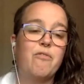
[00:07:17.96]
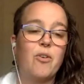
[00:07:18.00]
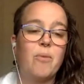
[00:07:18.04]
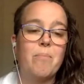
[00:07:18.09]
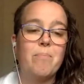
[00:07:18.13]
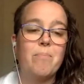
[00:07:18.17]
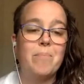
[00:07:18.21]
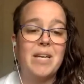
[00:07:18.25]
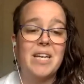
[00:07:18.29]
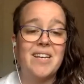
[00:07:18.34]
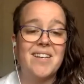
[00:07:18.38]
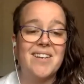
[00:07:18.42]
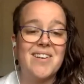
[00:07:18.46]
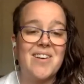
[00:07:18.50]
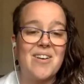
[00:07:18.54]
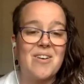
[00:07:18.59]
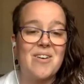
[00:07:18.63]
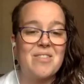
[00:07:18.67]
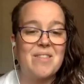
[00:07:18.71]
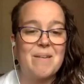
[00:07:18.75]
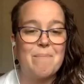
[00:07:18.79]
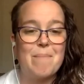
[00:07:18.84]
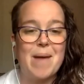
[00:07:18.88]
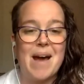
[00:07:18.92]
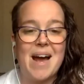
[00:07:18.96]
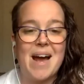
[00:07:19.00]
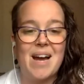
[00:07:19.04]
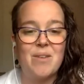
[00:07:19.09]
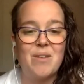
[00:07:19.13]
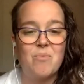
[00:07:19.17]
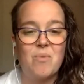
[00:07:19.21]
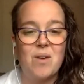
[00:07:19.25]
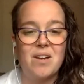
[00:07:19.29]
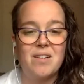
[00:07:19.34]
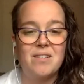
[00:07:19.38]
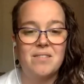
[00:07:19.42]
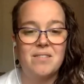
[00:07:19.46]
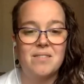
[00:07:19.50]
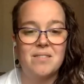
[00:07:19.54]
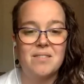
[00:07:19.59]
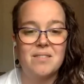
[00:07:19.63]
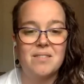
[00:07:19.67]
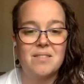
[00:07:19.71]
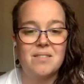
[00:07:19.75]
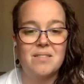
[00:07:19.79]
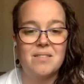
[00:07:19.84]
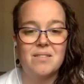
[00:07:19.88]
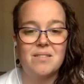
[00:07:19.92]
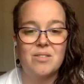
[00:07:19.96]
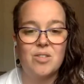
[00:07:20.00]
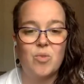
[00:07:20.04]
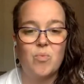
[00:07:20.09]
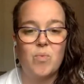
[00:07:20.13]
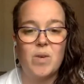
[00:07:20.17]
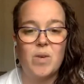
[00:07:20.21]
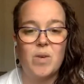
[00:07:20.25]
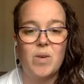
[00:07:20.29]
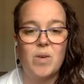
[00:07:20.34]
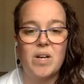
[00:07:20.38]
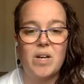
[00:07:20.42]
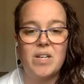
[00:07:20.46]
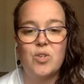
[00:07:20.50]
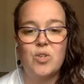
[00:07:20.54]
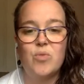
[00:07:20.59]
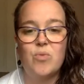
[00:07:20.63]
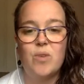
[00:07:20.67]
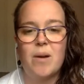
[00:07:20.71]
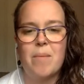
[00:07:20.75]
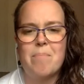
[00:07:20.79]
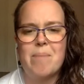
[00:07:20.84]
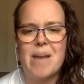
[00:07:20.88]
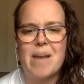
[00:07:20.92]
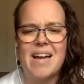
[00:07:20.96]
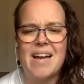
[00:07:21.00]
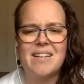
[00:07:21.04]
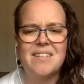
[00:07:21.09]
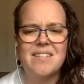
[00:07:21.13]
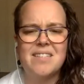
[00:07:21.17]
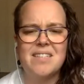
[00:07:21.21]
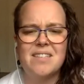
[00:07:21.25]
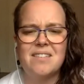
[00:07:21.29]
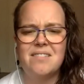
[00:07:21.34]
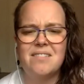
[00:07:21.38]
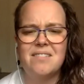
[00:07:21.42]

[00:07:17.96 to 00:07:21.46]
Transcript: for me are the mad ones, the ones who are mad to